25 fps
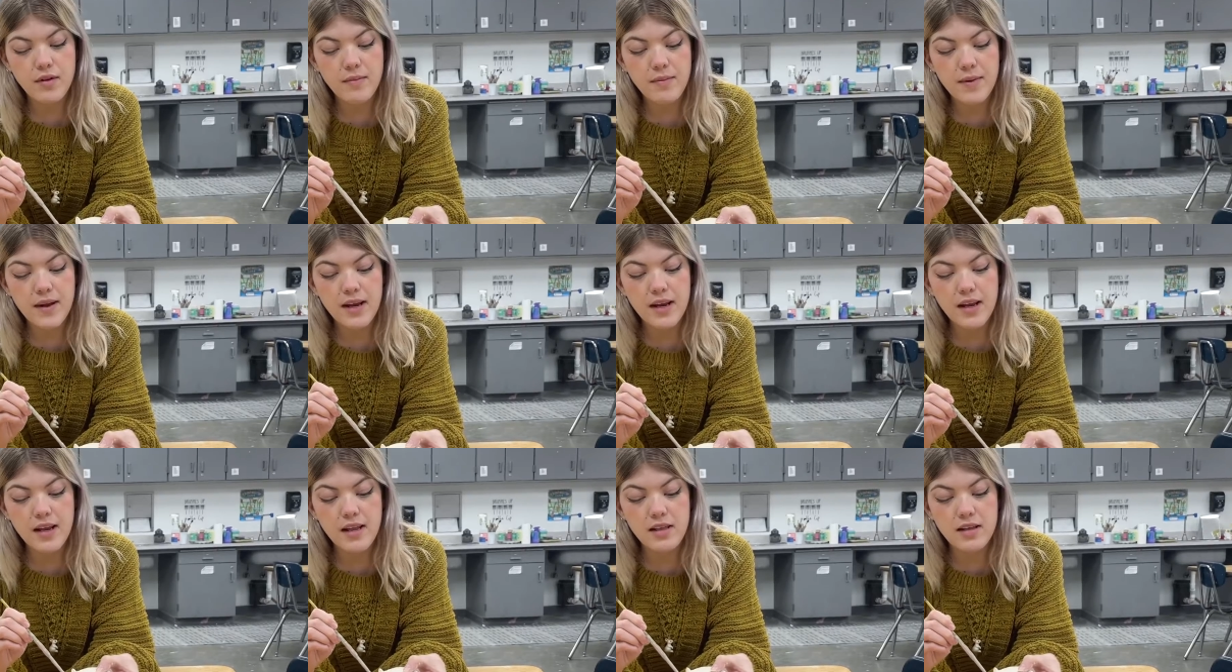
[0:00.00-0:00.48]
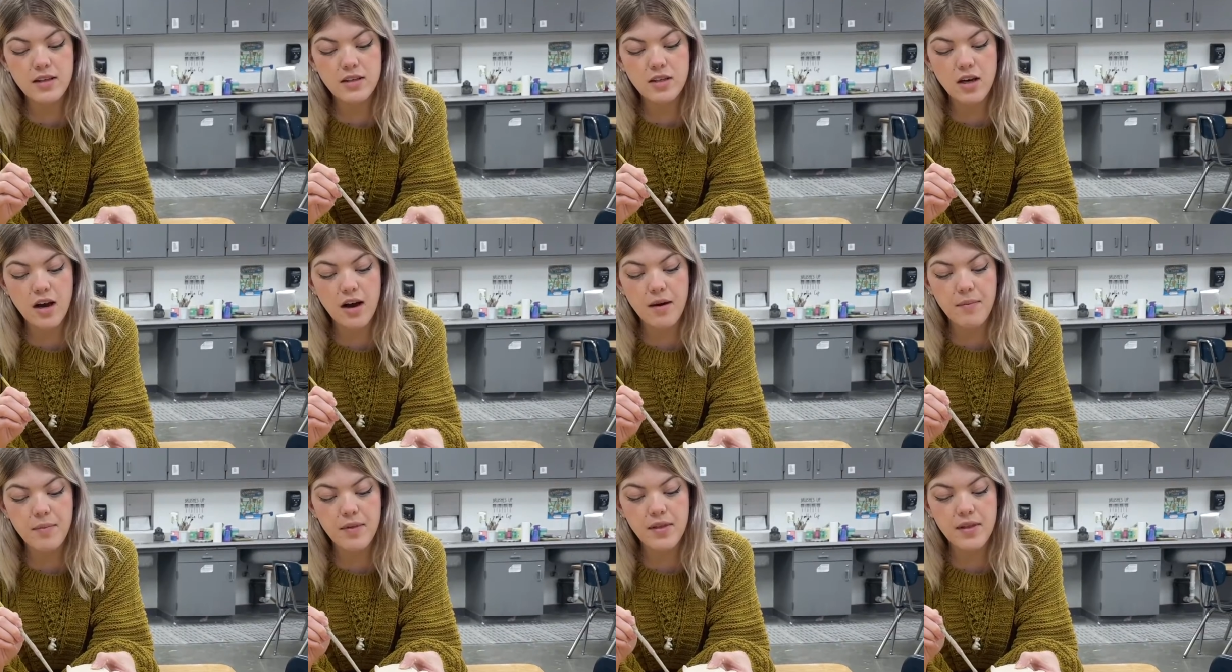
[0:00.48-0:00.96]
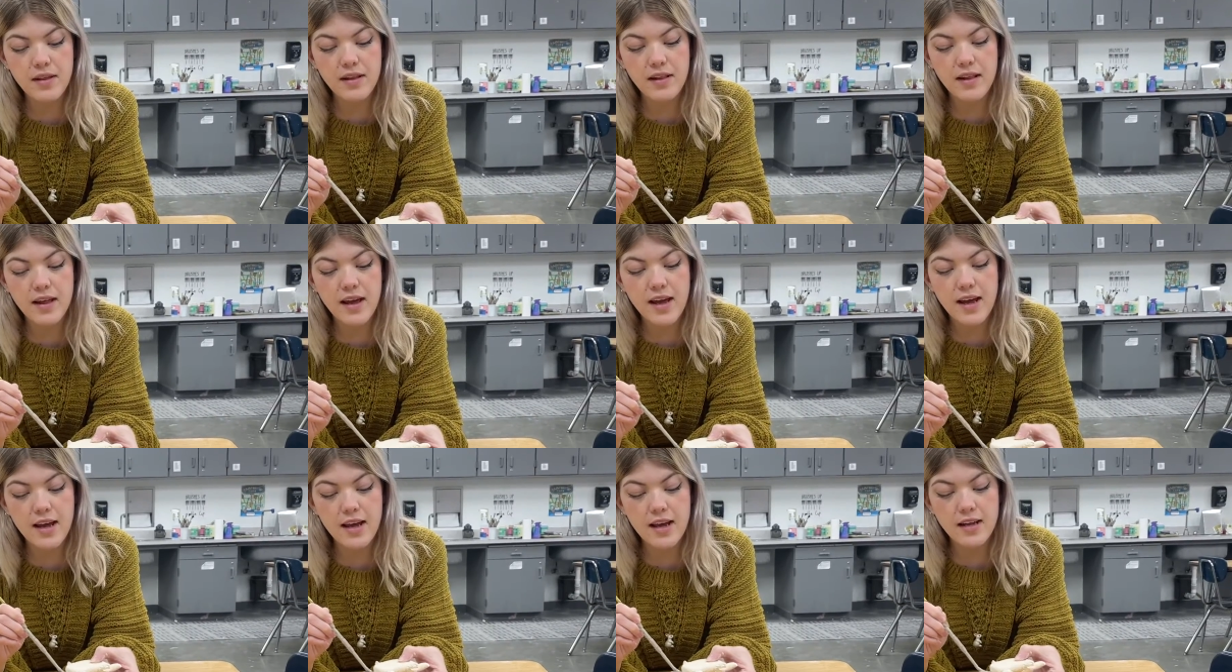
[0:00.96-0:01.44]
painting the top of the
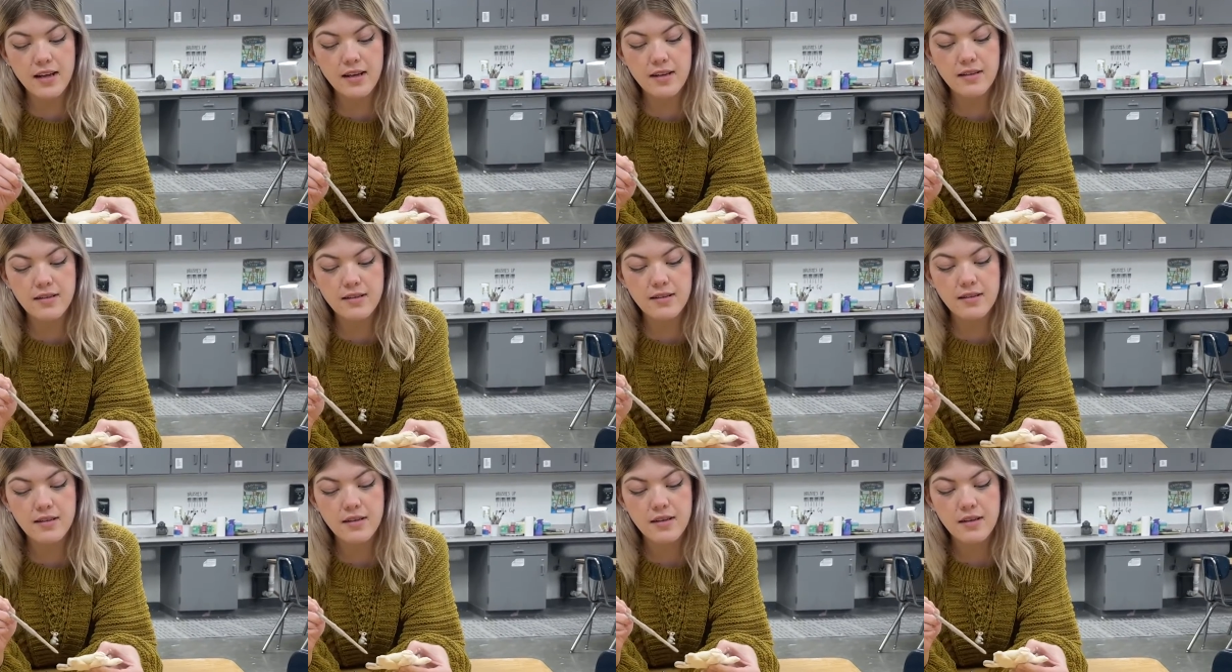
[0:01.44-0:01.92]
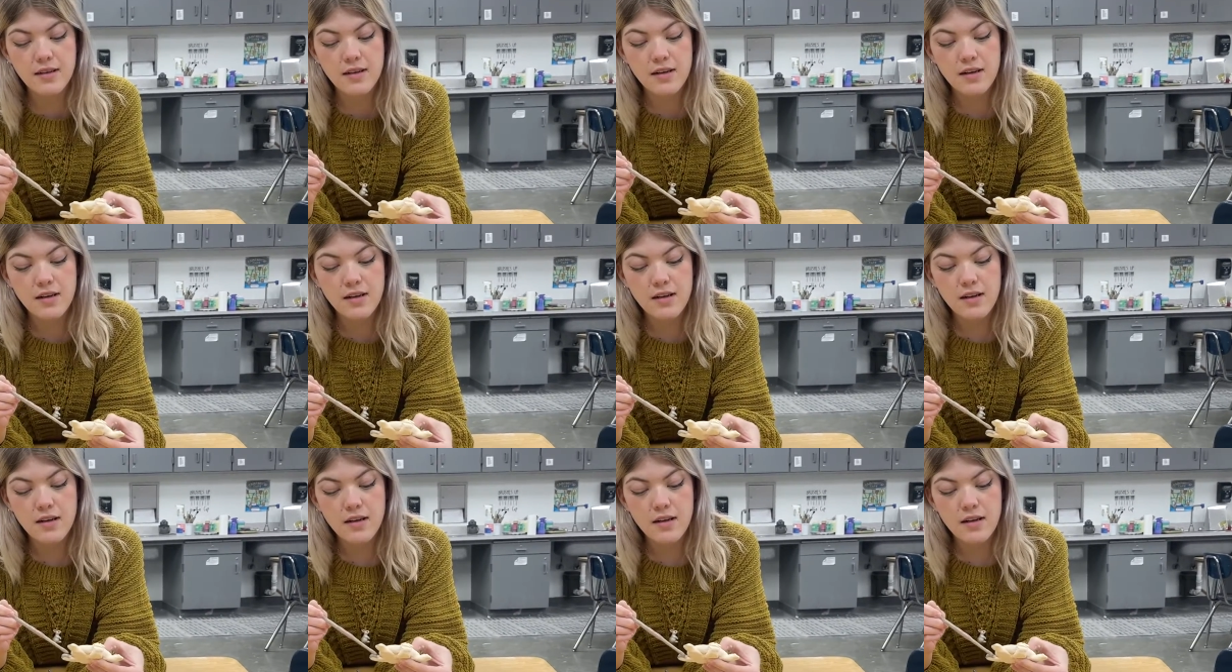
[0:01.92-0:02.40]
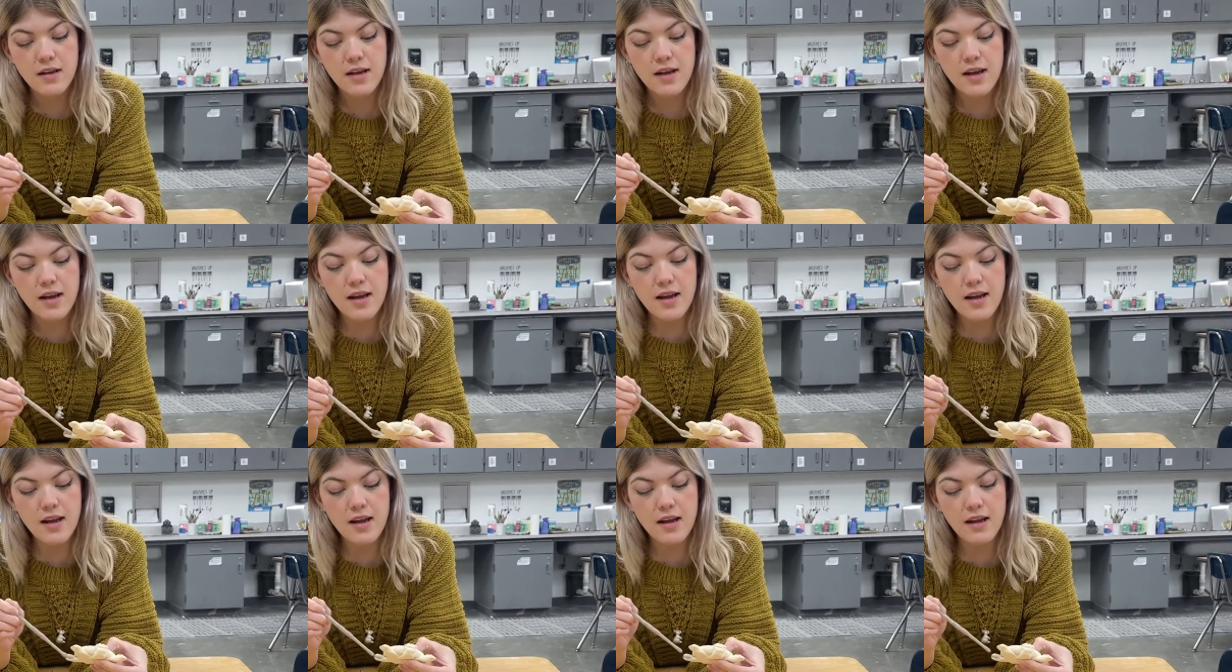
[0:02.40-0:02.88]
legs
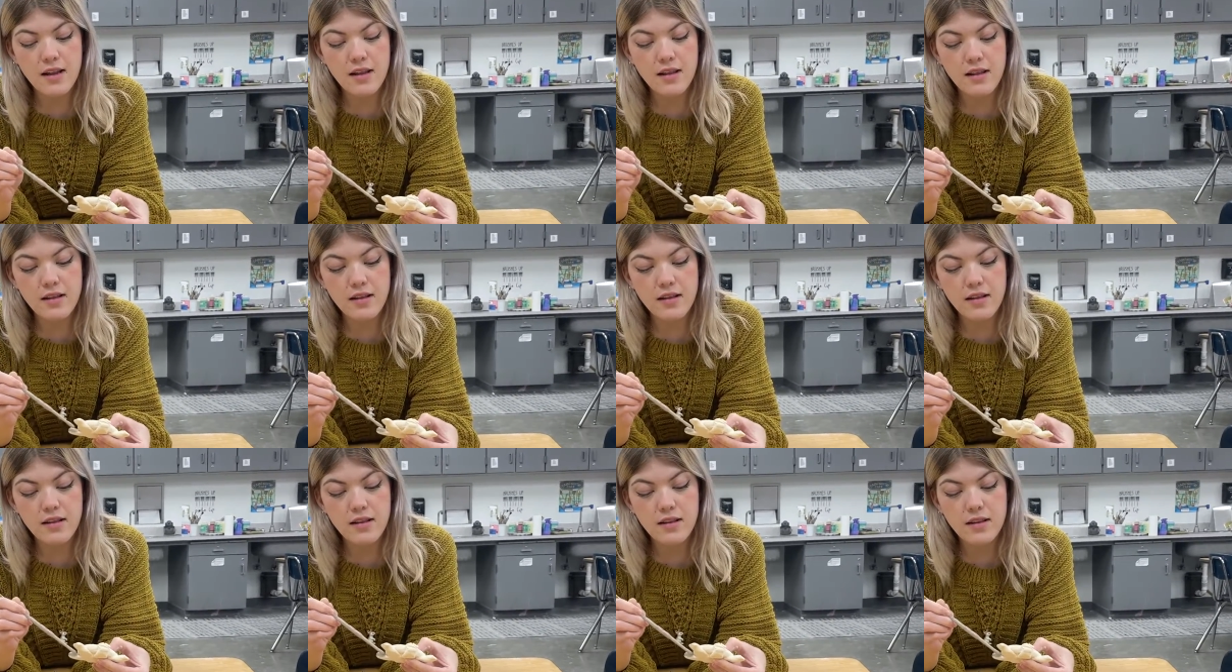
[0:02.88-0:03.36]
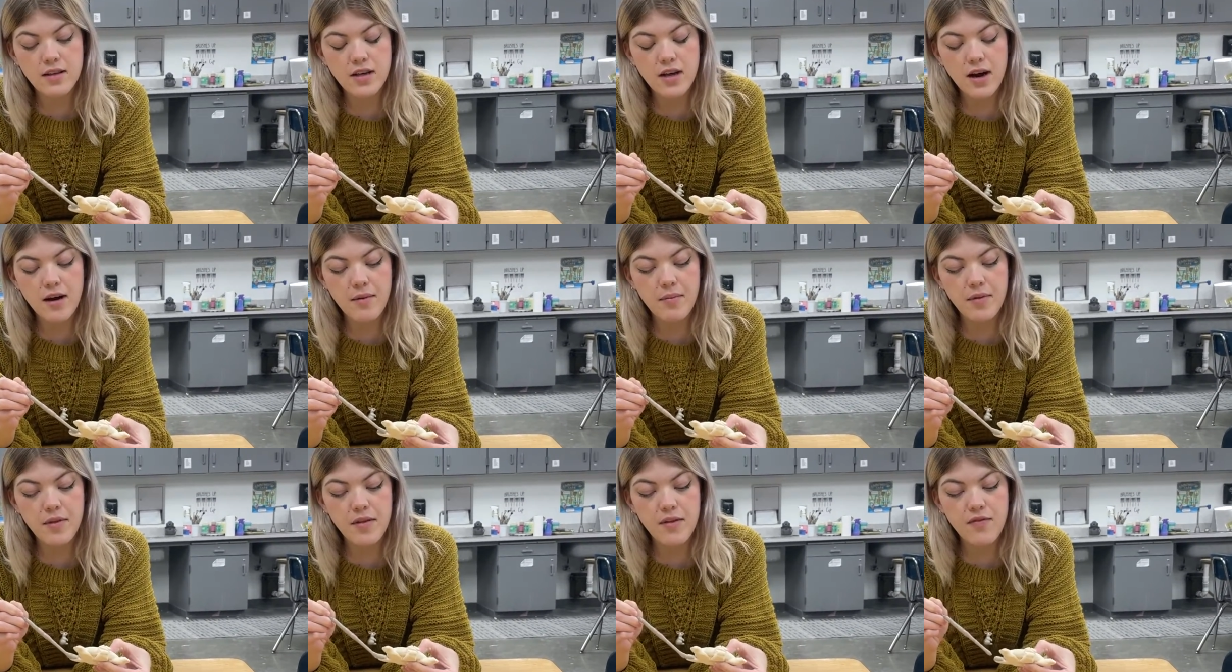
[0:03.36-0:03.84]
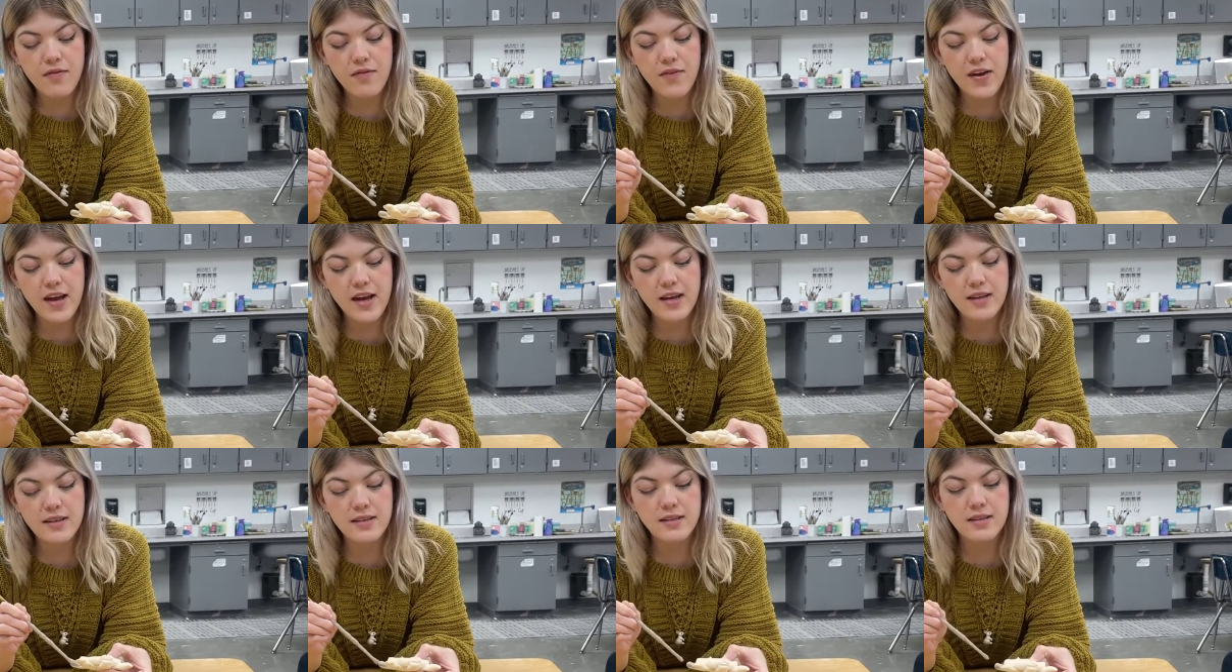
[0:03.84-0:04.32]
and the top of the
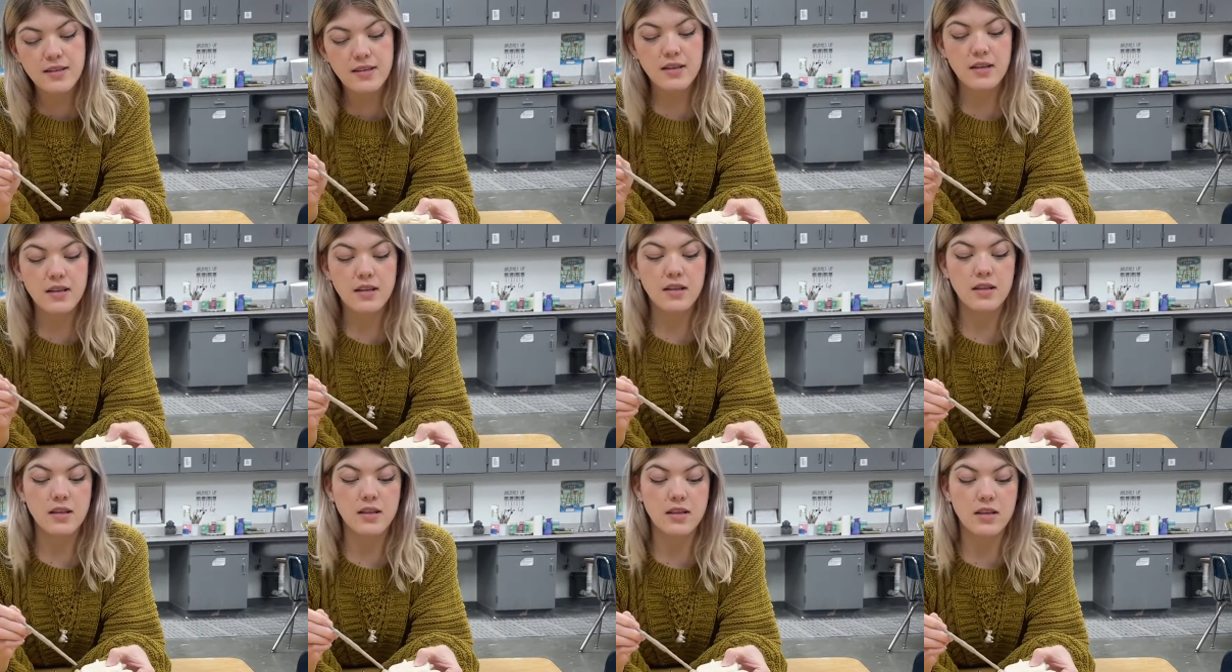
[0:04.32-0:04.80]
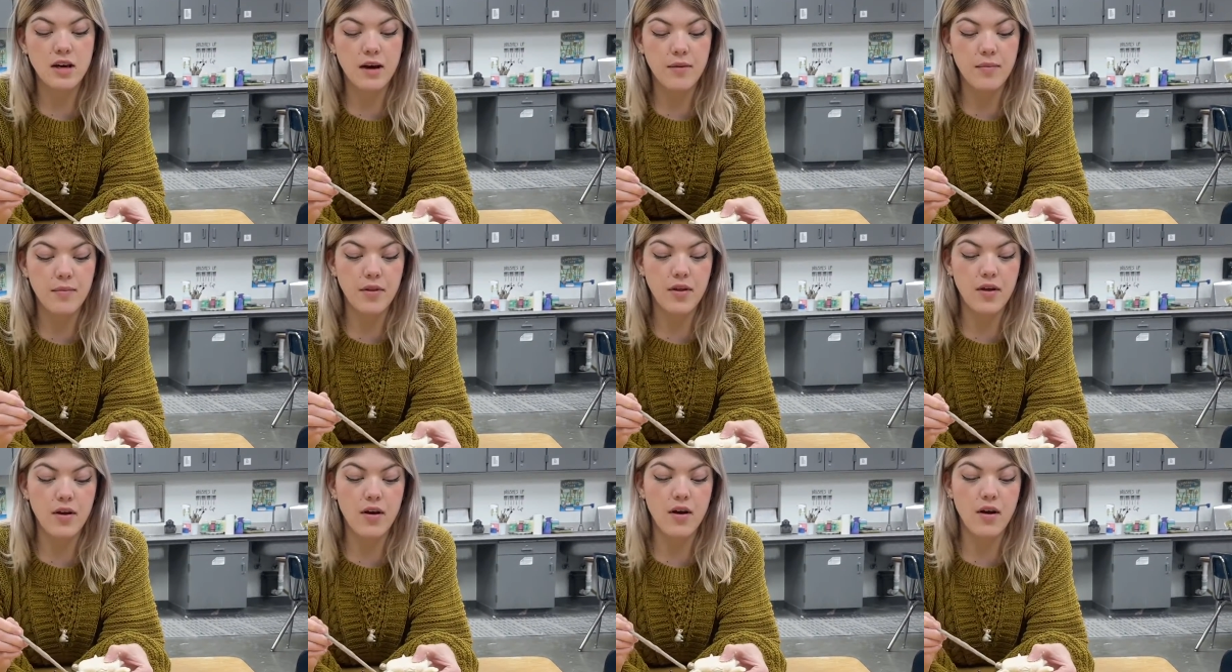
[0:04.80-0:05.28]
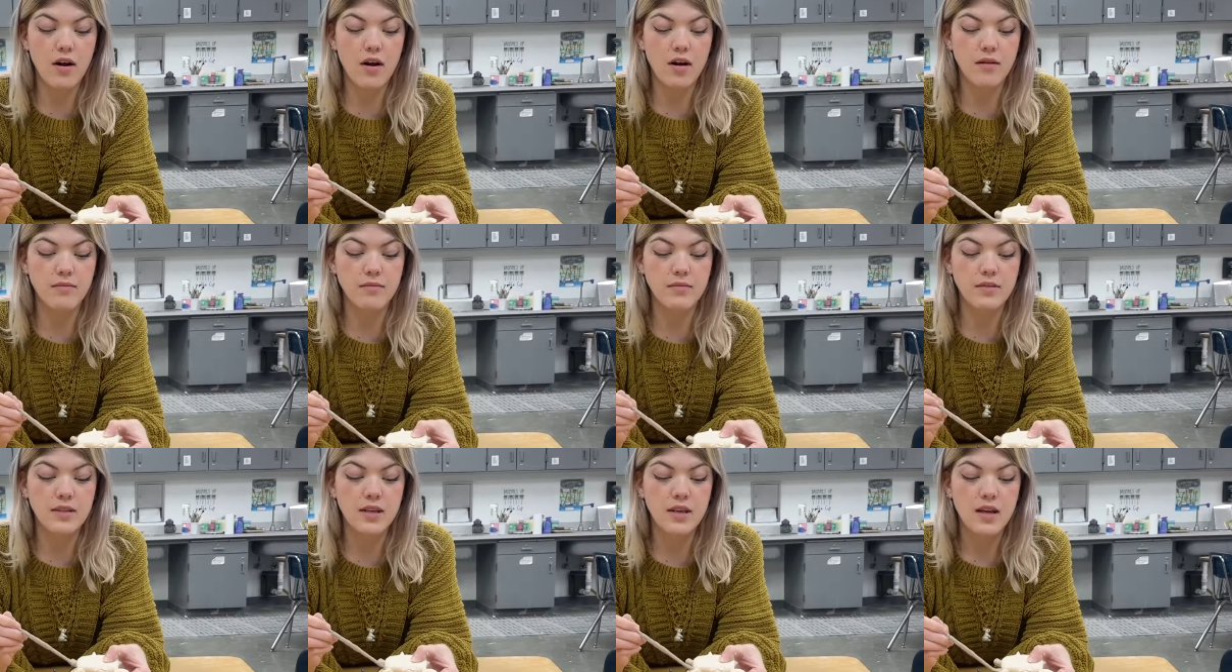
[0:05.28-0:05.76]
face, the top of the
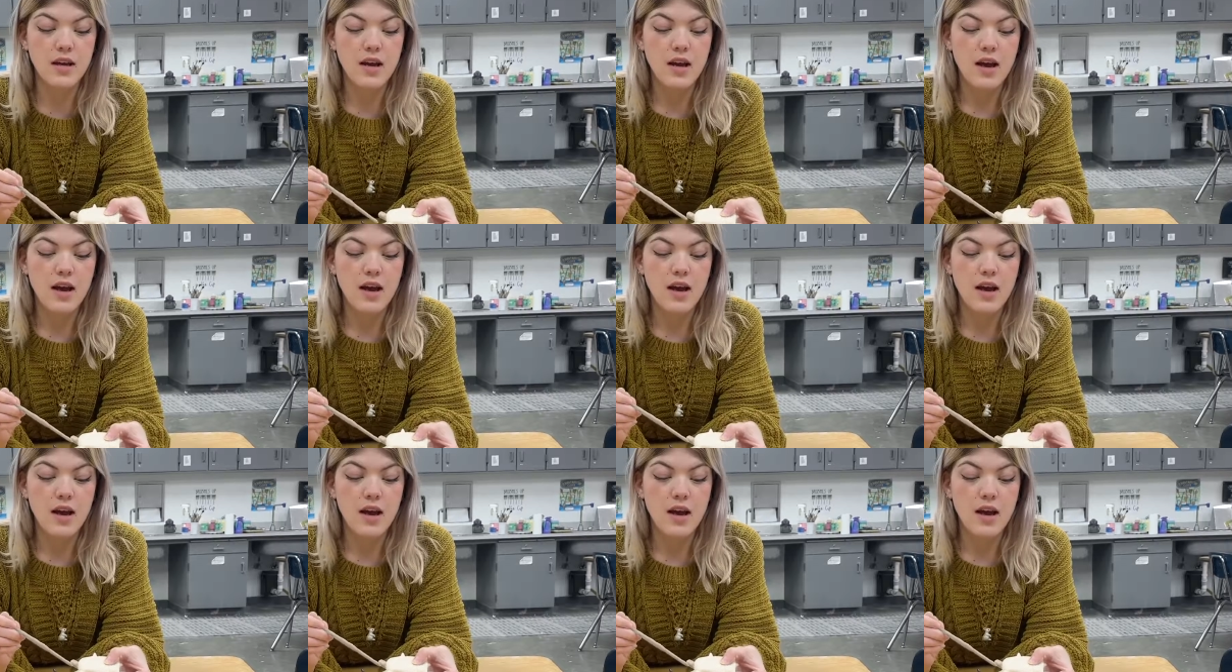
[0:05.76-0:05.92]
arms,